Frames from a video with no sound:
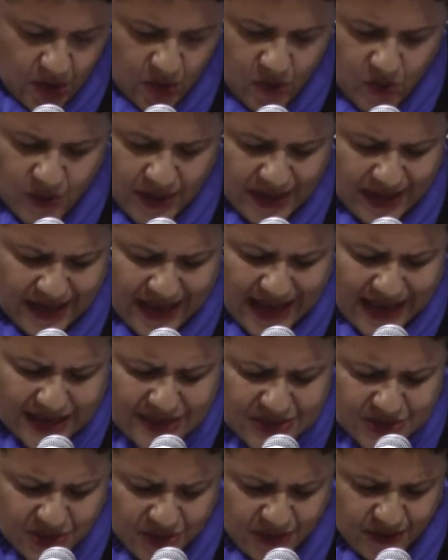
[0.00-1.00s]
Who can
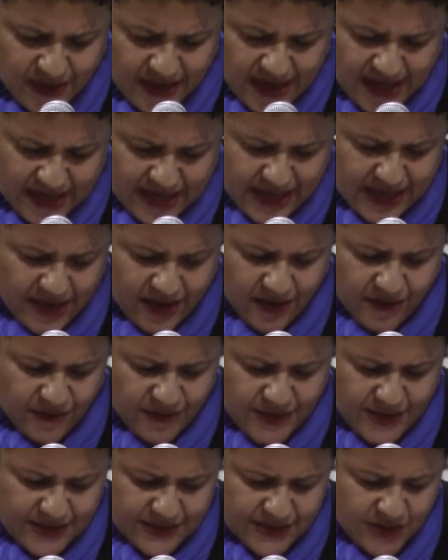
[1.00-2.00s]
answer any
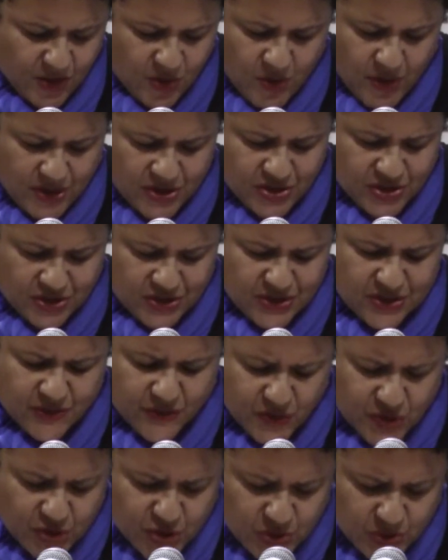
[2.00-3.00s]
of these questions
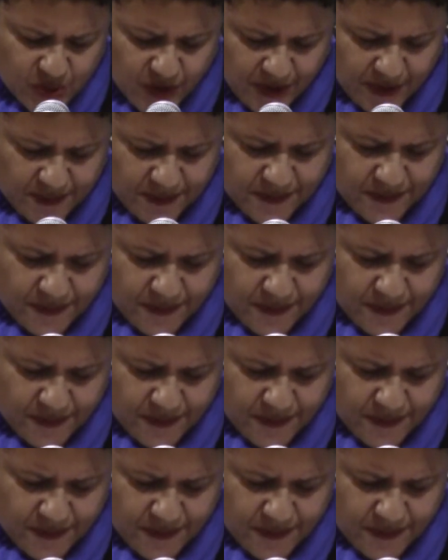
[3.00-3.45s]
for sure?